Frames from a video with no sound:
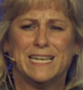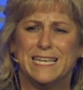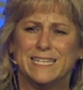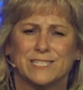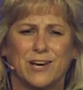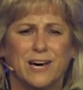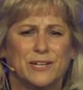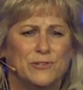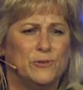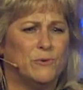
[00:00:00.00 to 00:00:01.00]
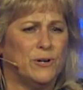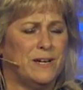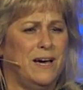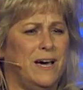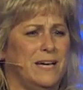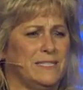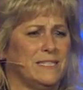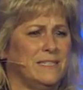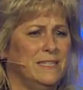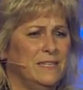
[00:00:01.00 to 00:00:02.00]
he is God and you are not
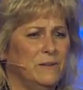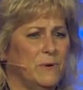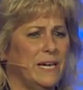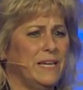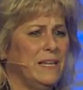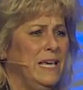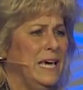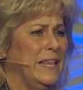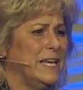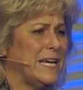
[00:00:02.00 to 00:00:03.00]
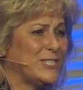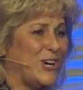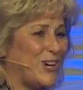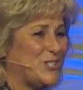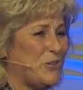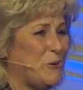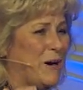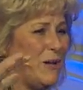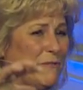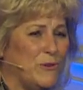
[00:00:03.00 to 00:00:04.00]
right? And then I talk to you
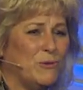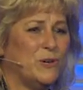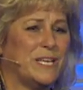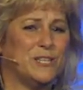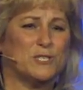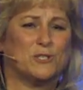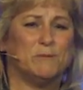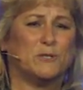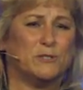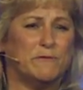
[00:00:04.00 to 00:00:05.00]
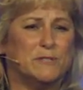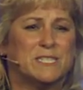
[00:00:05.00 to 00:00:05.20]
about if you look at the scriptures, if you